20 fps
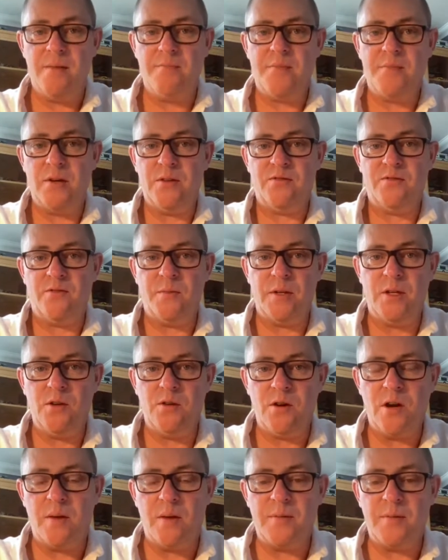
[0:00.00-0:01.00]
both from a new
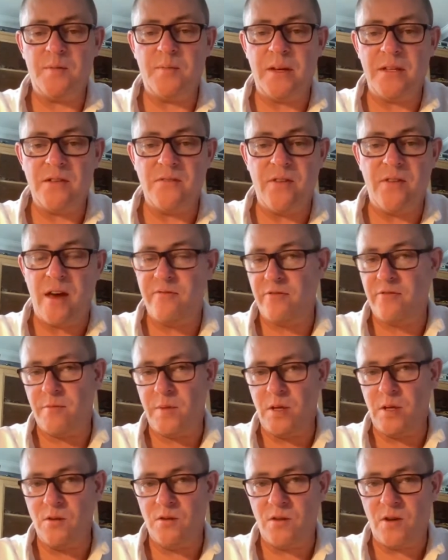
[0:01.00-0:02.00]
car perspective and from a
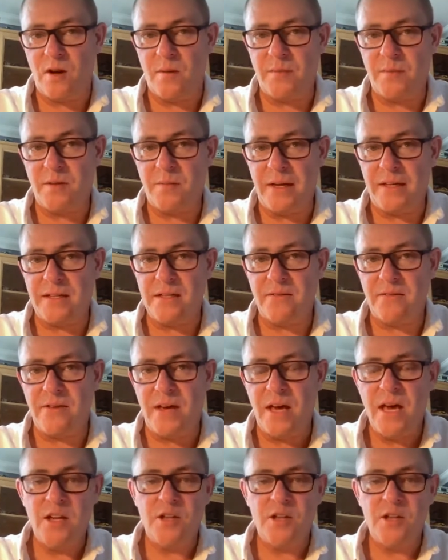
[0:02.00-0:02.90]
used car perspective.